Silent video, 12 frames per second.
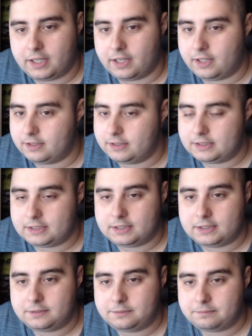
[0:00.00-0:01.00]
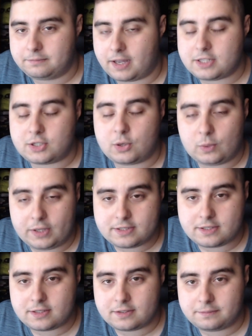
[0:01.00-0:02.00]
And as
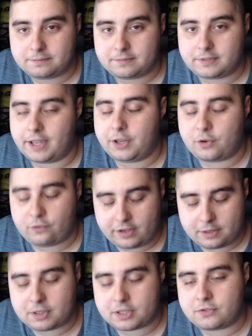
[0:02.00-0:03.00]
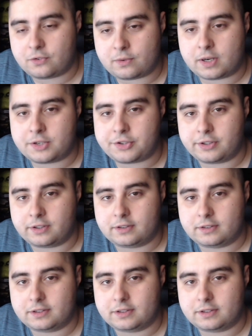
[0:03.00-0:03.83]
always, thank you very much for watching.